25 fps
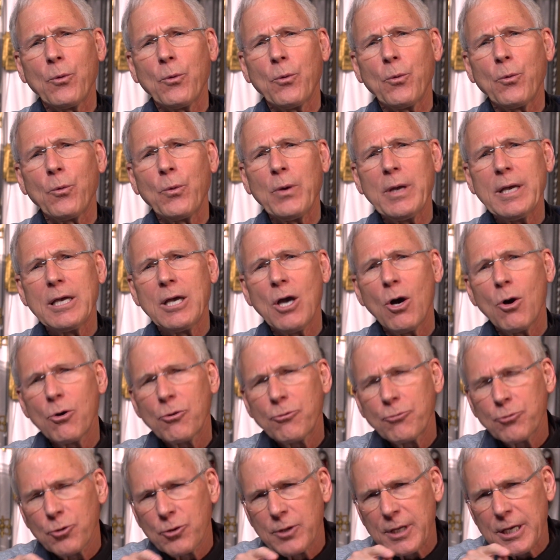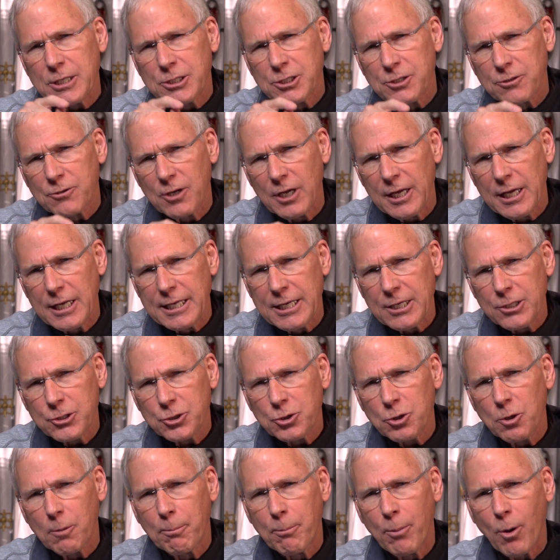we go through these
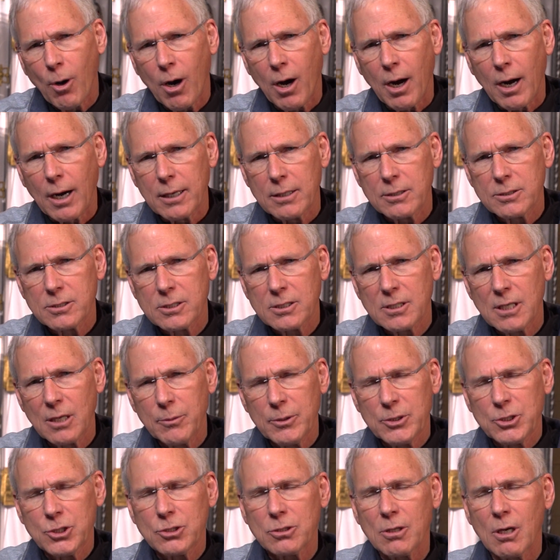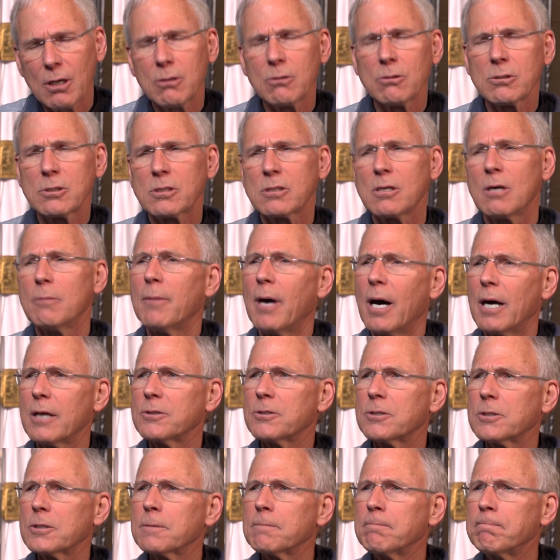initial parts and we struggle so
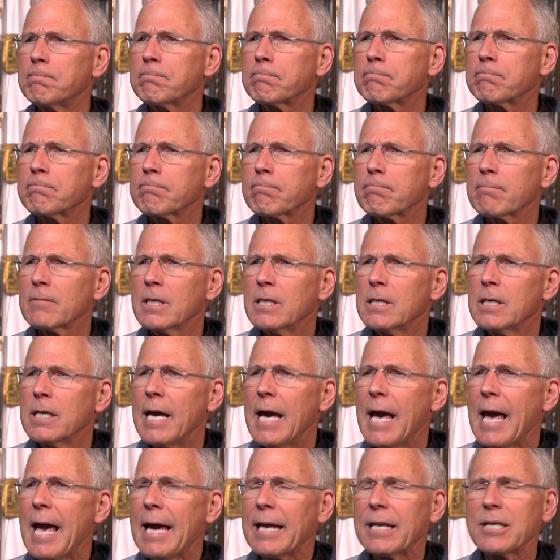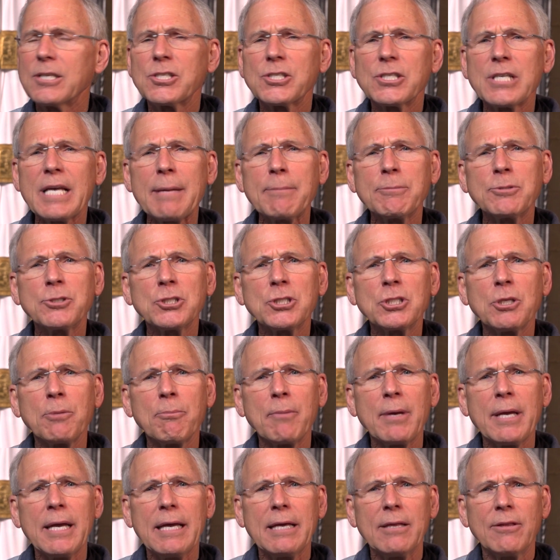much, and it seems to
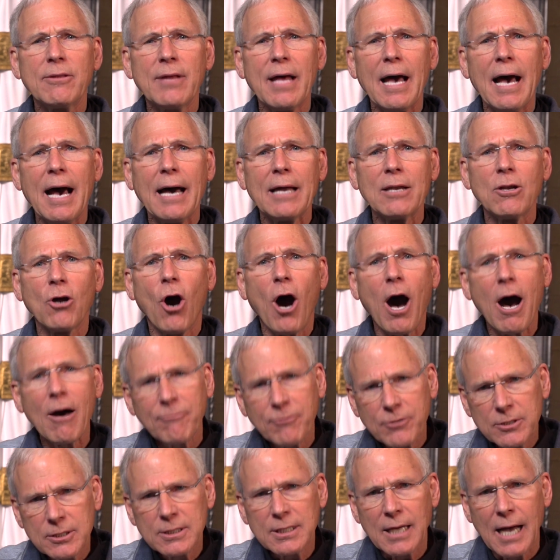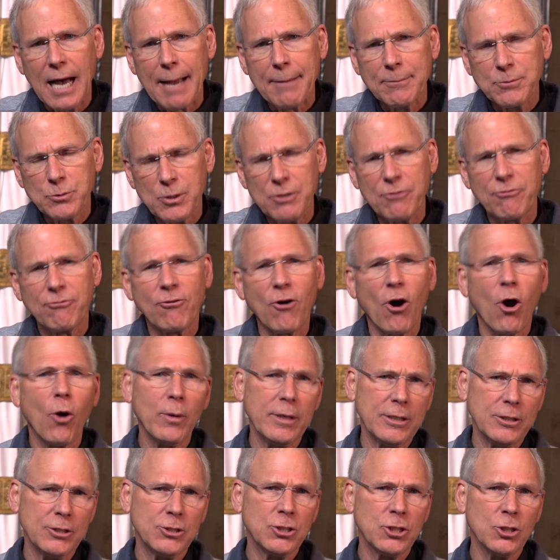me that oftentimes we fall
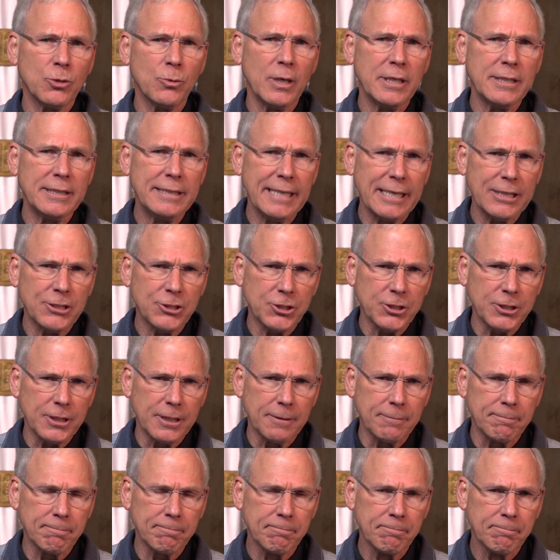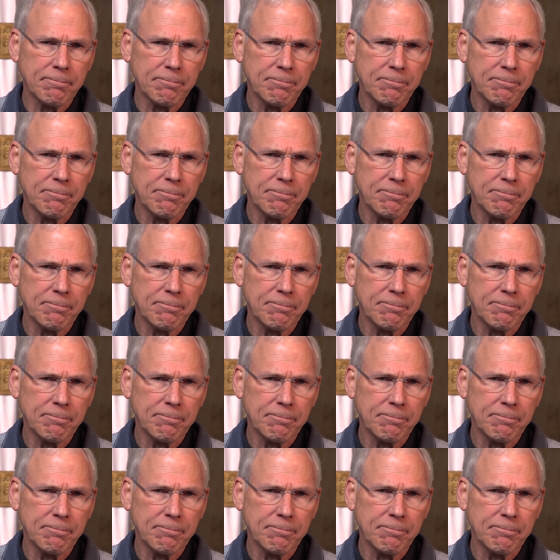into addiction